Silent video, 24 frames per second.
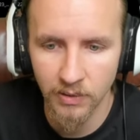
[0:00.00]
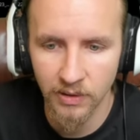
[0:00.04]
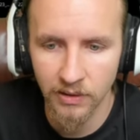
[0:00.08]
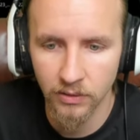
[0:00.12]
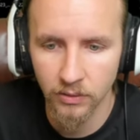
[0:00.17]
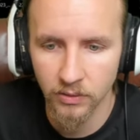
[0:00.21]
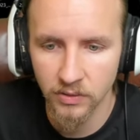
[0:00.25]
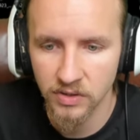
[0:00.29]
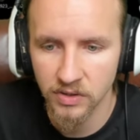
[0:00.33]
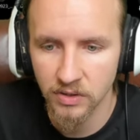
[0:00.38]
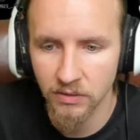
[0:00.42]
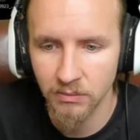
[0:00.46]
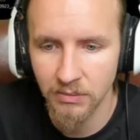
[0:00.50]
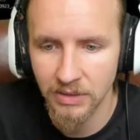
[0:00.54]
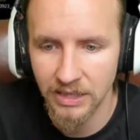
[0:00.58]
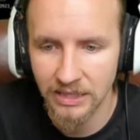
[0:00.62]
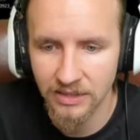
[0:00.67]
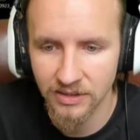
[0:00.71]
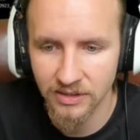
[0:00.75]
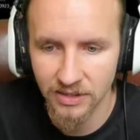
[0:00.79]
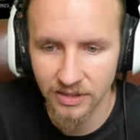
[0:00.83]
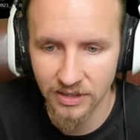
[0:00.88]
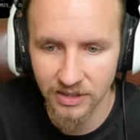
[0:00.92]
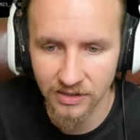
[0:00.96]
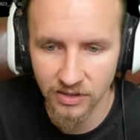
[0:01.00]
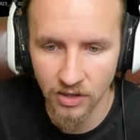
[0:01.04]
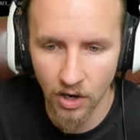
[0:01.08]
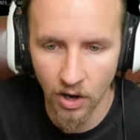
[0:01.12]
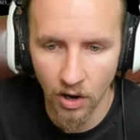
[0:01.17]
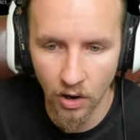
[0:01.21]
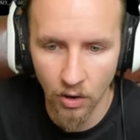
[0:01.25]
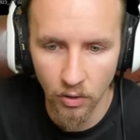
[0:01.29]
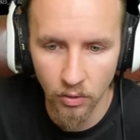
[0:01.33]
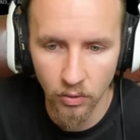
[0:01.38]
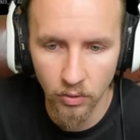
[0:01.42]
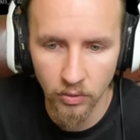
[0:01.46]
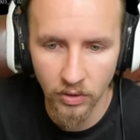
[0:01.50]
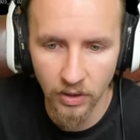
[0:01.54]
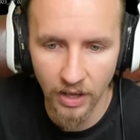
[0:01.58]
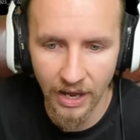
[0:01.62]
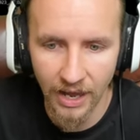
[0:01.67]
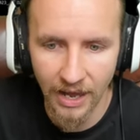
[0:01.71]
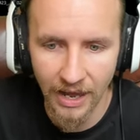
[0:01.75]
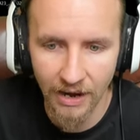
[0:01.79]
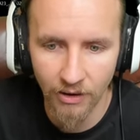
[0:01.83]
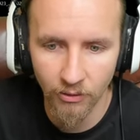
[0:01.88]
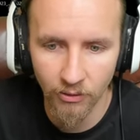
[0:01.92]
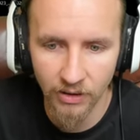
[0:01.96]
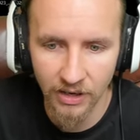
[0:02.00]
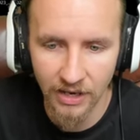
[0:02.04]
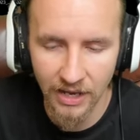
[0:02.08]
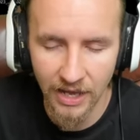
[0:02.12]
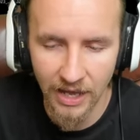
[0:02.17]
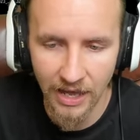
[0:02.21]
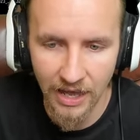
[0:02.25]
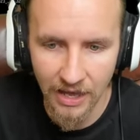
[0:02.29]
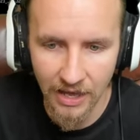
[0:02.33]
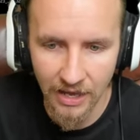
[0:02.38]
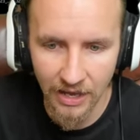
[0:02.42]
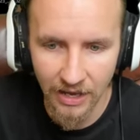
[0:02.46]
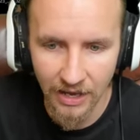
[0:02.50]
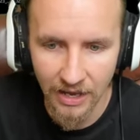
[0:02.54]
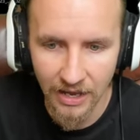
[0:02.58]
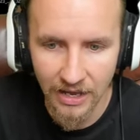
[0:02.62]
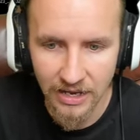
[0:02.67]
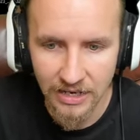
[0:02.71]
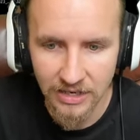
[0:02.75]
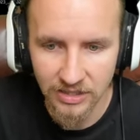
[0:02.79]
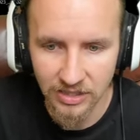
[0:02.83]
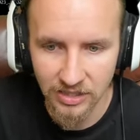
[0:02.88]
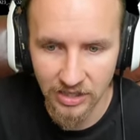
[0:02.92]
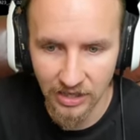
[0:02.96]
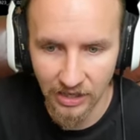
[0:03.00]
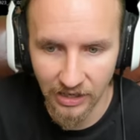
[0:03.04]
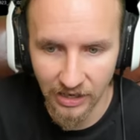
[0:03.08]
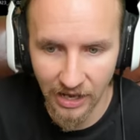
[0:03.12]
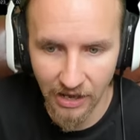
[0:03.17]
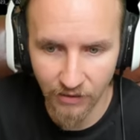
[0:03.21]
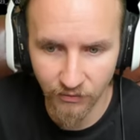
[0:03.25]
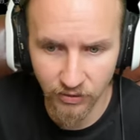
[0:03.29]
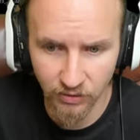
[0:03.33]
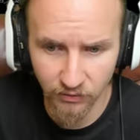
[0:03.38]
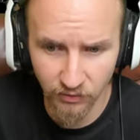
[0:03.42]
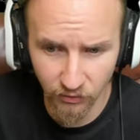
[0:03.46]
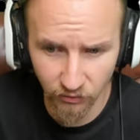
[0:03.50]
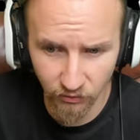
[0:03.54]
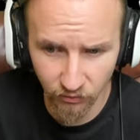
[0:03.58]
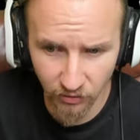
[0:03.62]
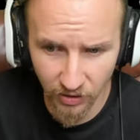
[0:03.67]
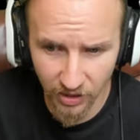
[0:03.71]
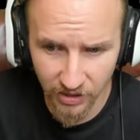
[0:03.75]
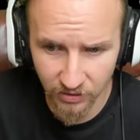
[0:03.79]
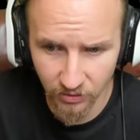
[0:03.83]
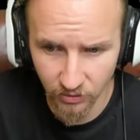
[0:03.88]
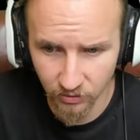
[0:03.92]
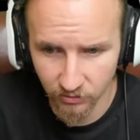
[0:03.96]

it also means that this whole area here to the left of the front,